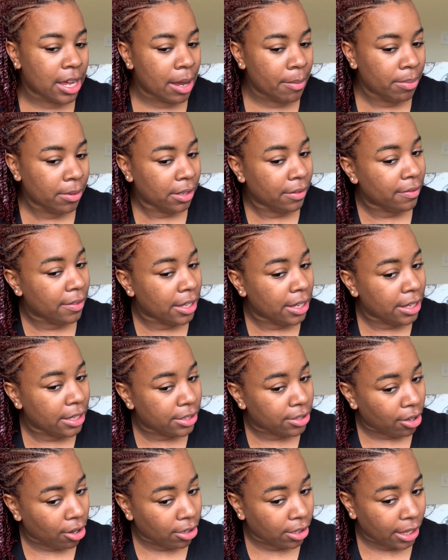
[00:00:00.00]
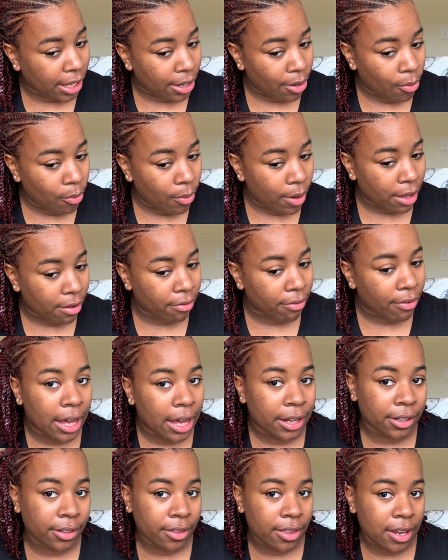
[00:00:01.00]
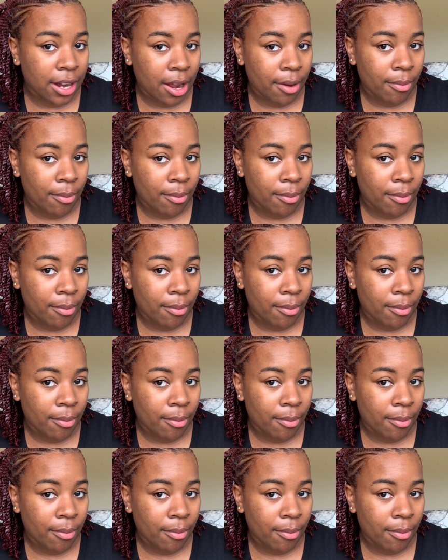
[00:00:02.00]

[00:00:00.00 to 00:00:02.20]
A couple of these are like fatter